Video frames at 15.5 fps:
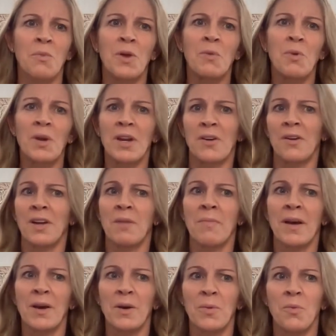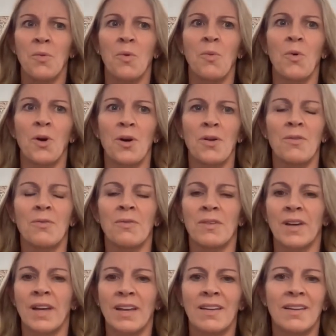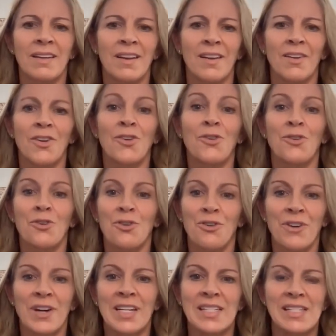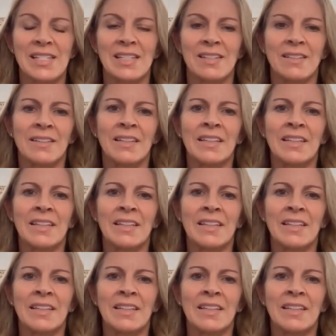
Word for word: that we were hearing about were like crazy.